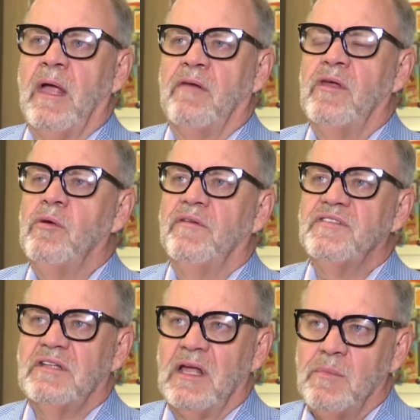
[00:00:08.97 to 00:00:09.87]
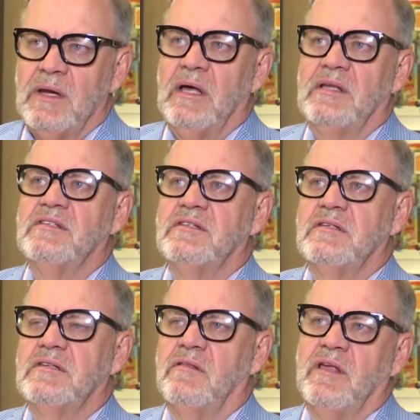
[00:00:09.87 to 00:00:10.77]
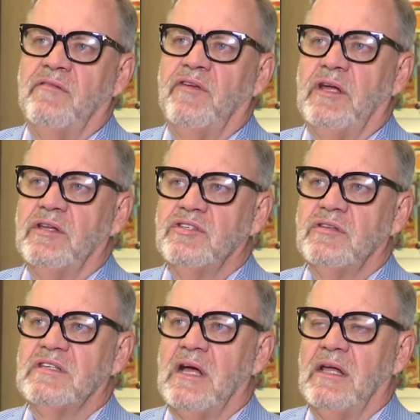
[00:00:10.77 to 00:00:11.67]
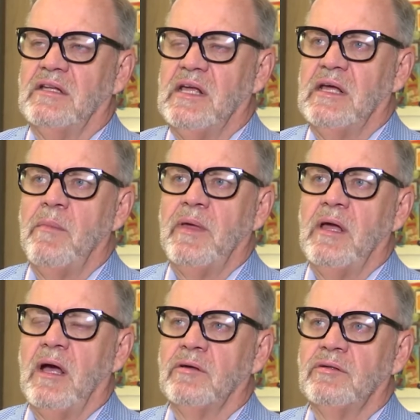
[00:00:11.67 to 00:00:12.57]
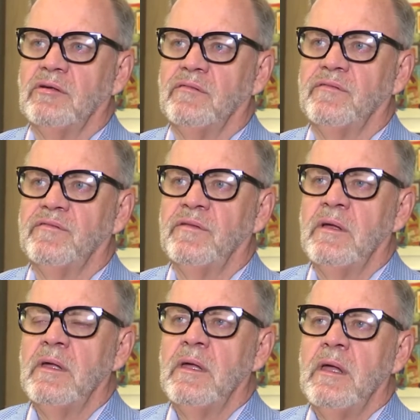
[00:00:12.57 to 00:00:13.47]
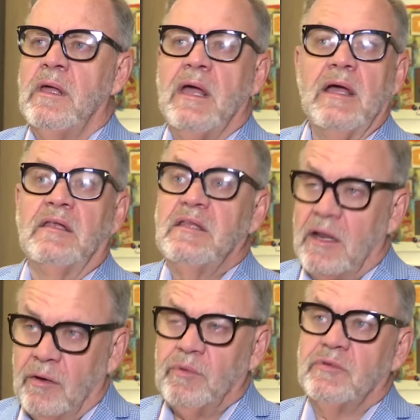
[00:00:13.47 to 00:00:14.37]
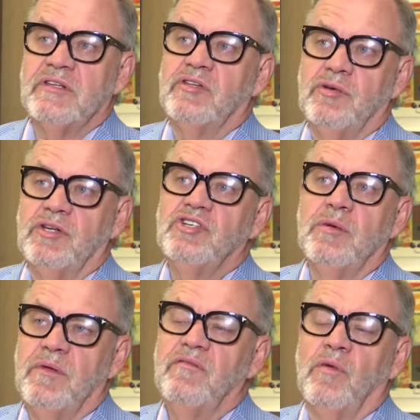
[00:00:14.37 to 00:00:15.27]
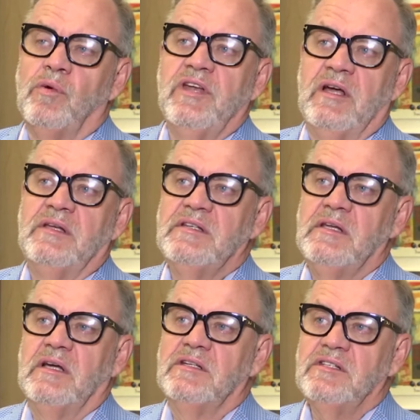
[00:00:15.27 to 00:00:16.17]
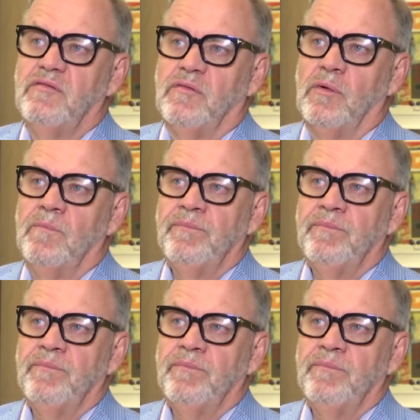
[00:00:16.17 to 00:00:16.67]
I think we've stabilized South African society coming out of a terrible situation before 1994.